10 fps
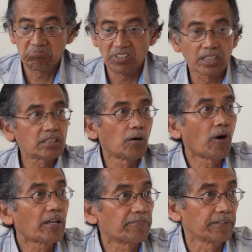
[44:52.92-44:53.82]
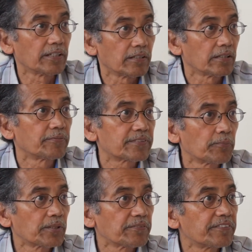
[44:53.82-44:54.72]
That's how I feel. If
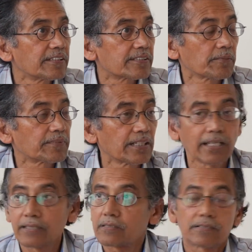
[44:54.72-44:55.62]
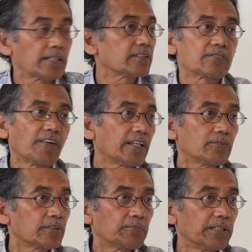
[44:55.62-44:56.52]
somebody feels something else, that's
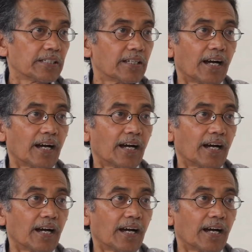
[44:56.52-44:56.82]
fine with me.